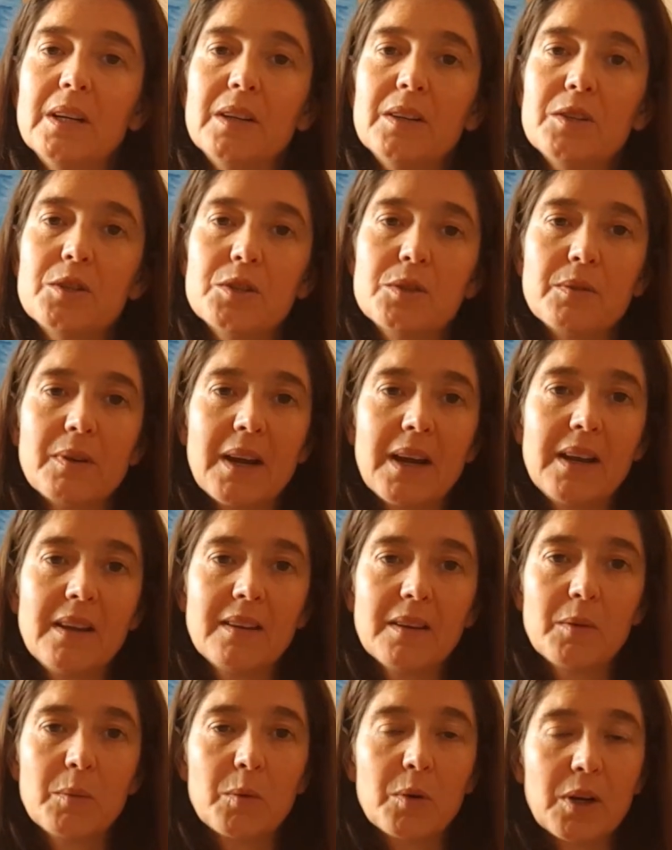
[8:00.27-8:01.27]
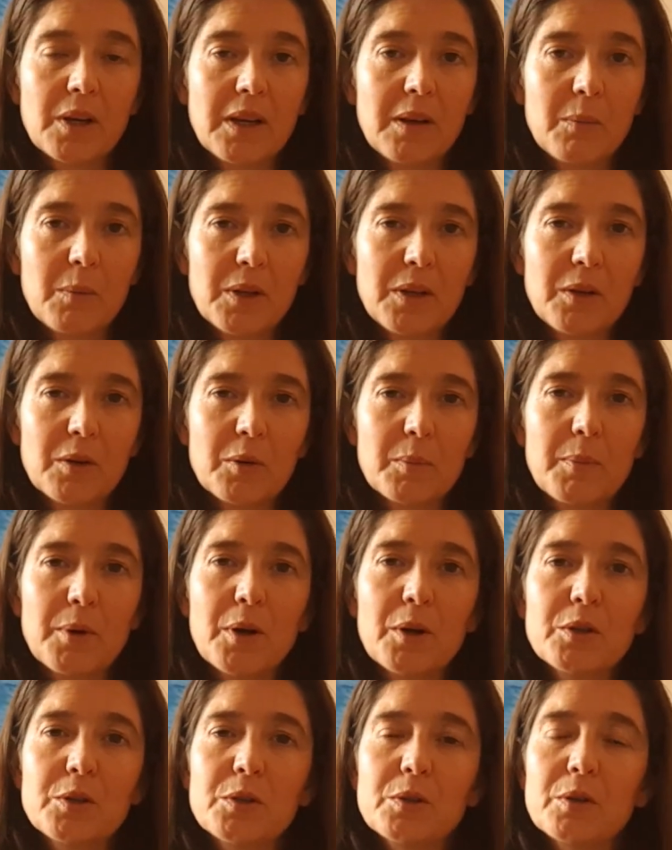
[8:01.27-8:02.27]
strength in working with your
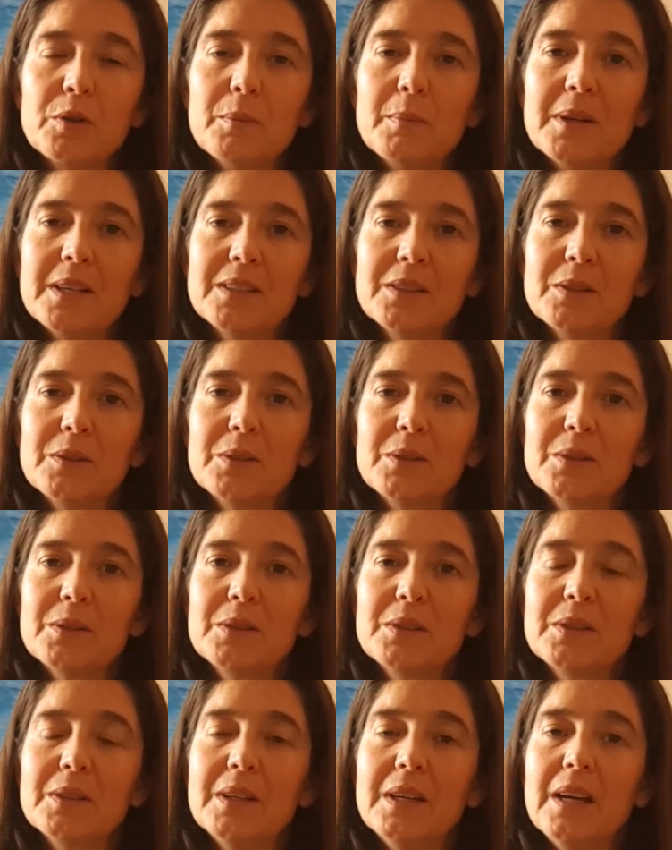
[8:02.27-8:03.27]
postural muscles.